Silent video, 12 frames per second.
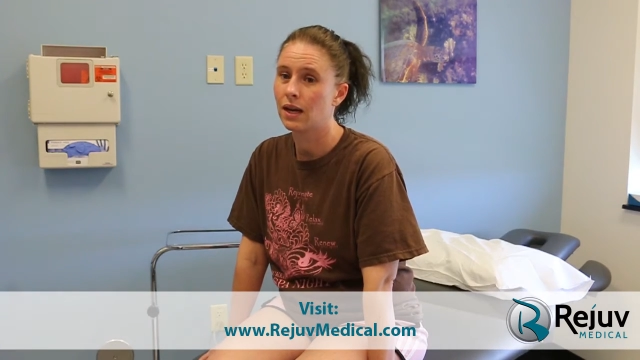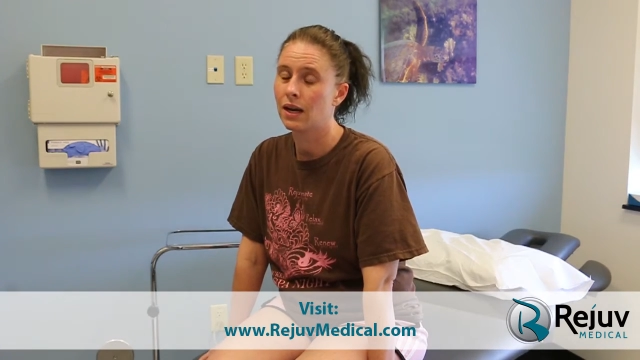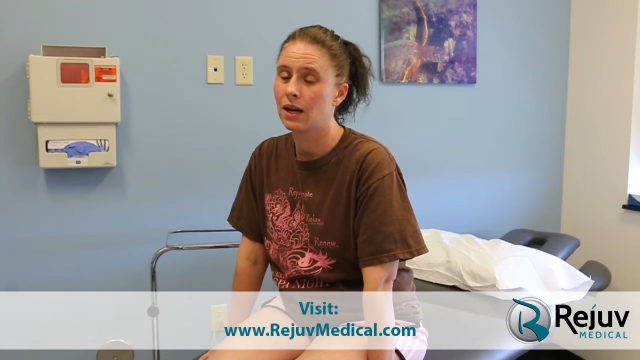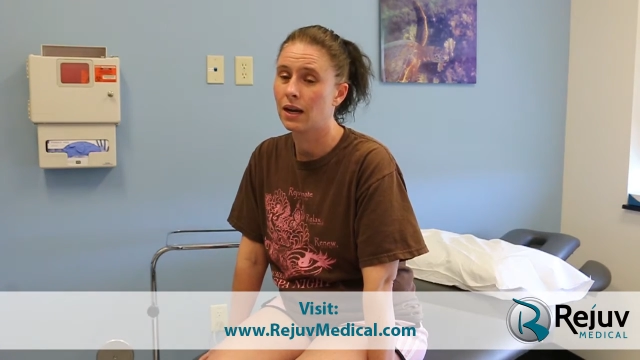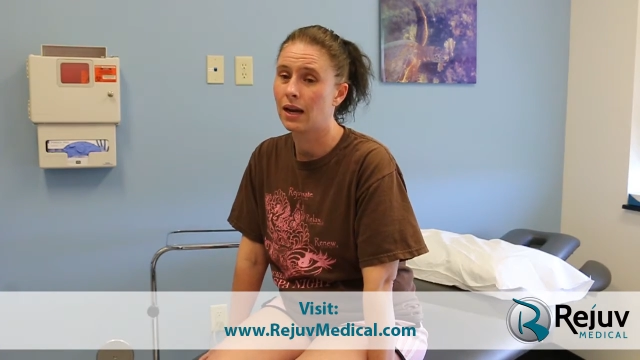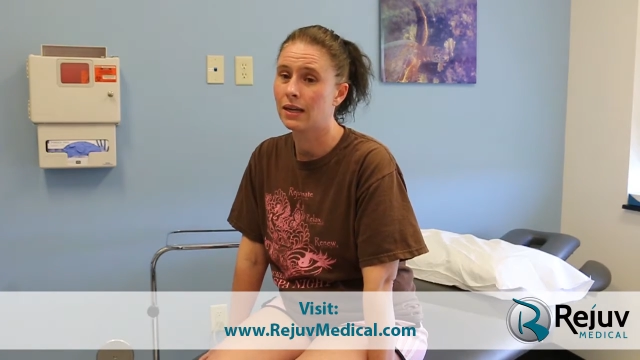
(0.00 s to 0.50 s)

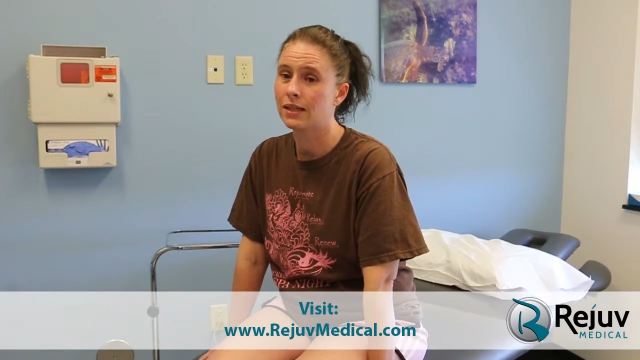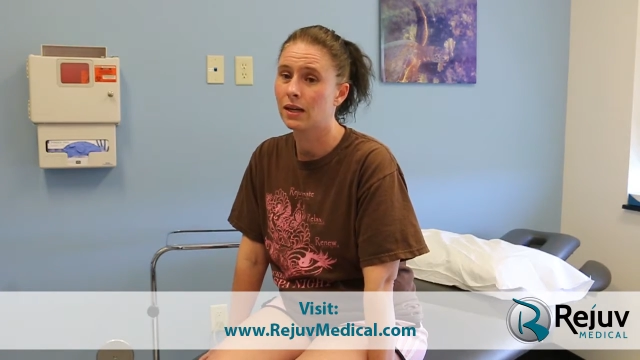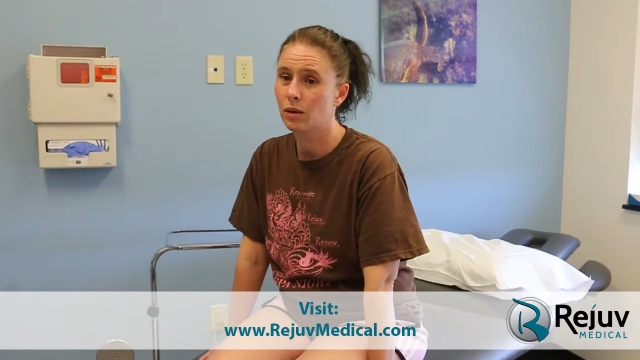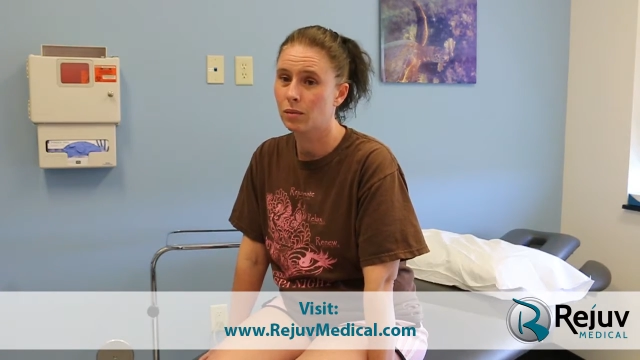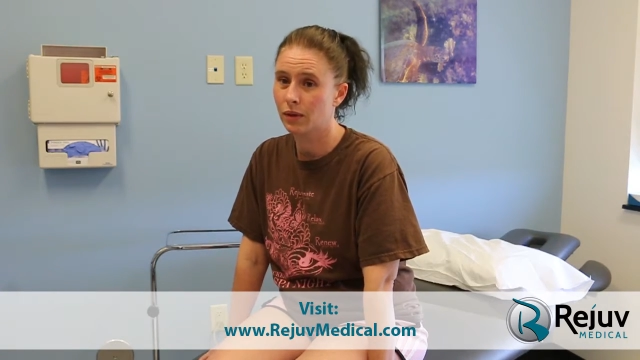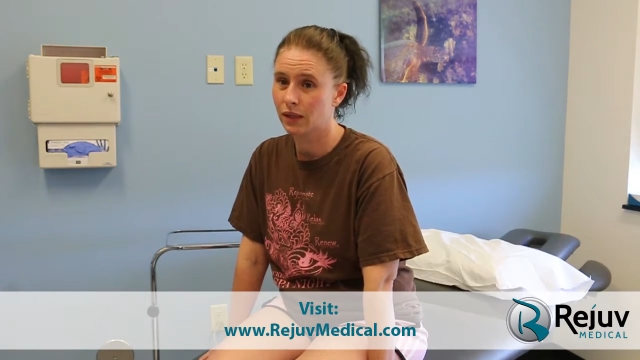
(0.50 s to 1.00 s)
in a
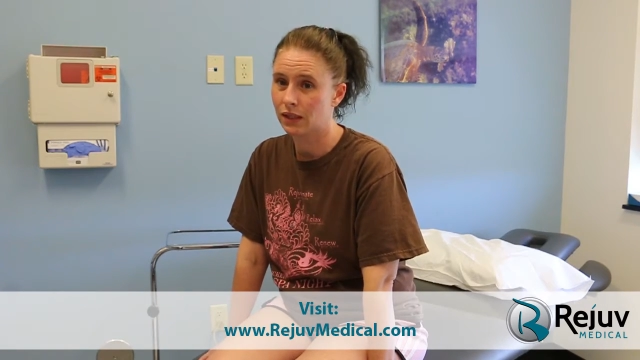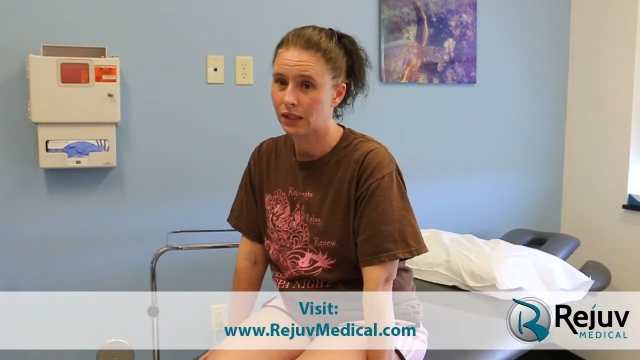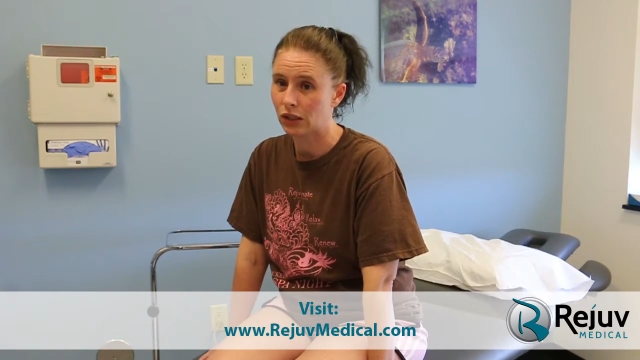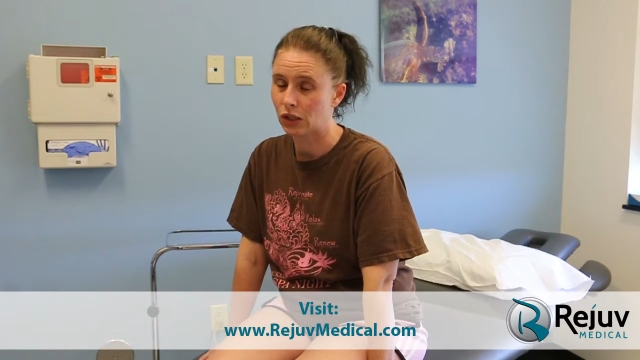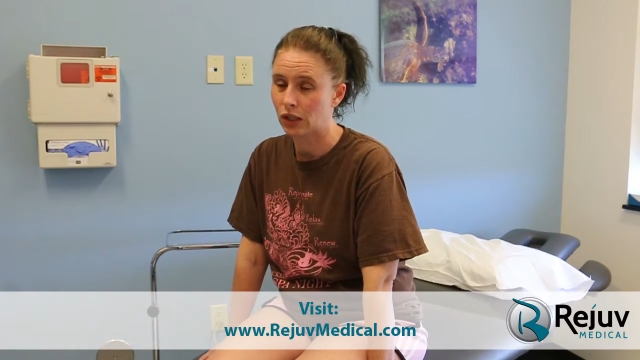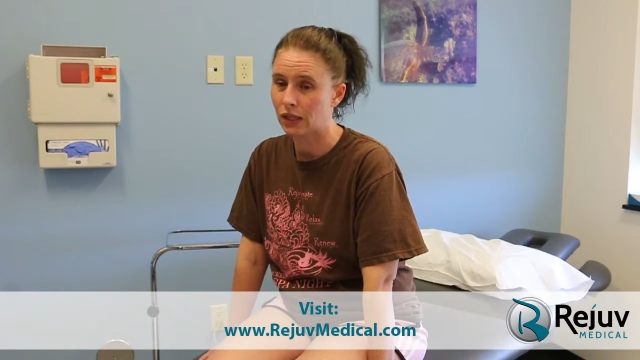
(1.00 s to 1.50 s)
terrible
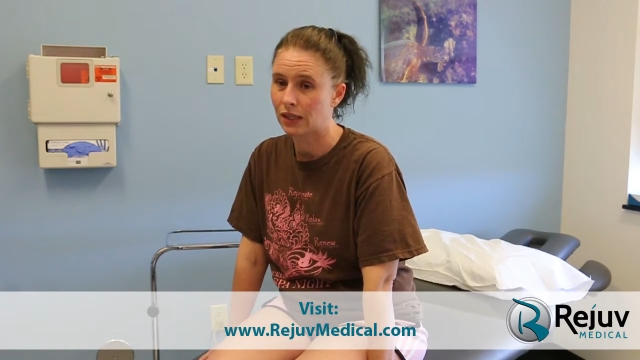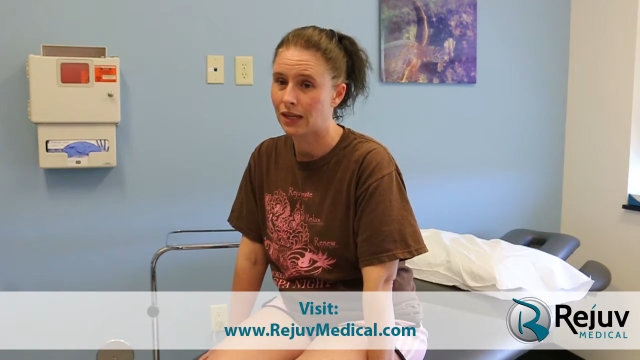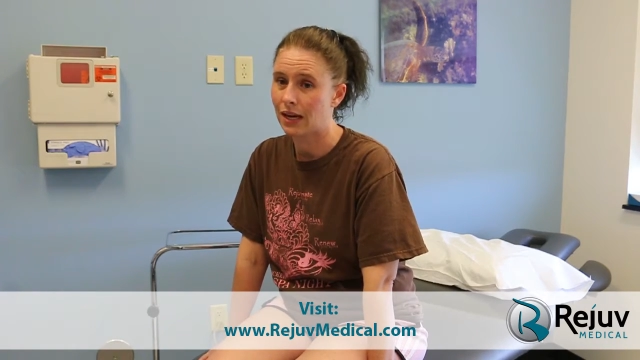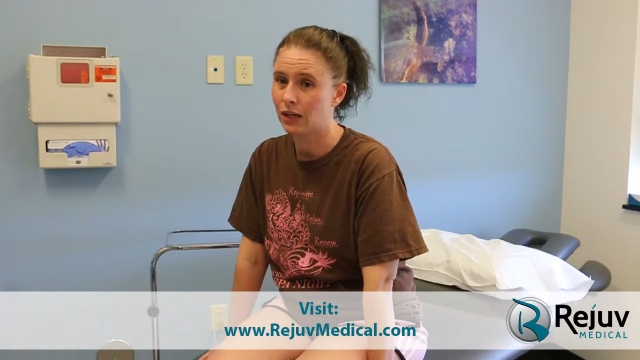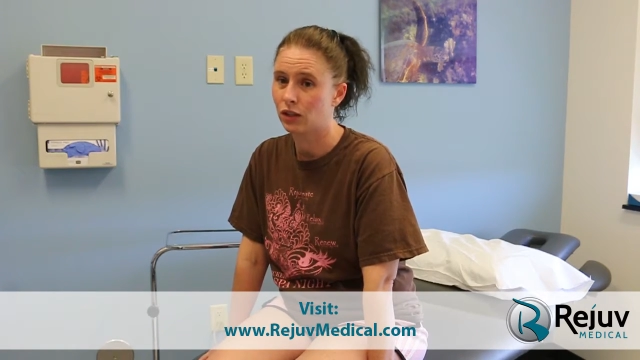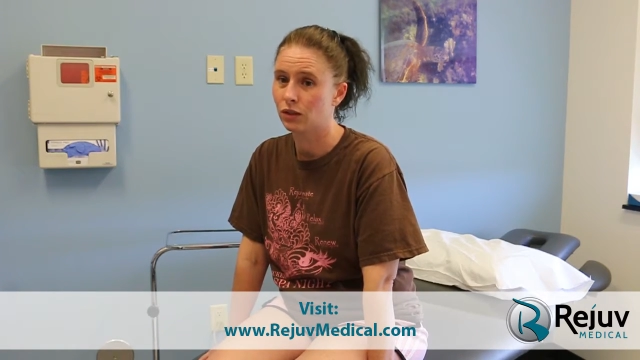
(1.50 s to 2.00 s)
condition at the
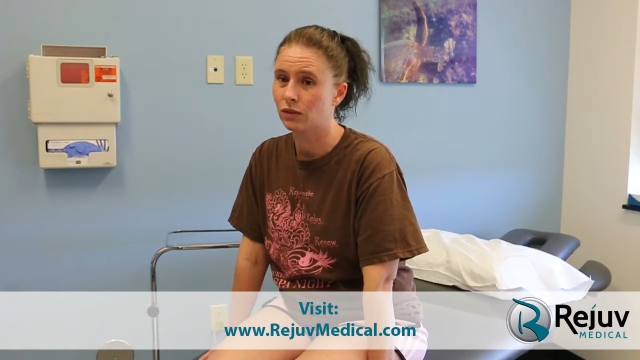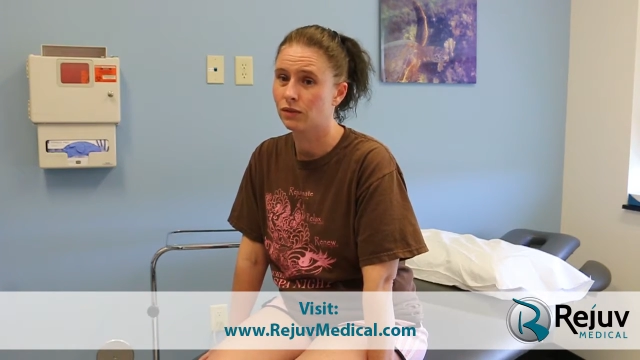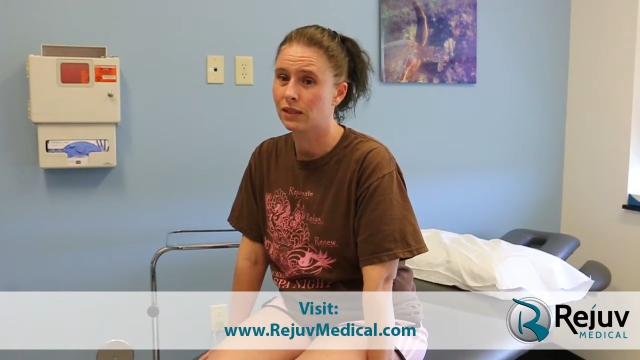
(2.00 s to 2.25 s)
age of,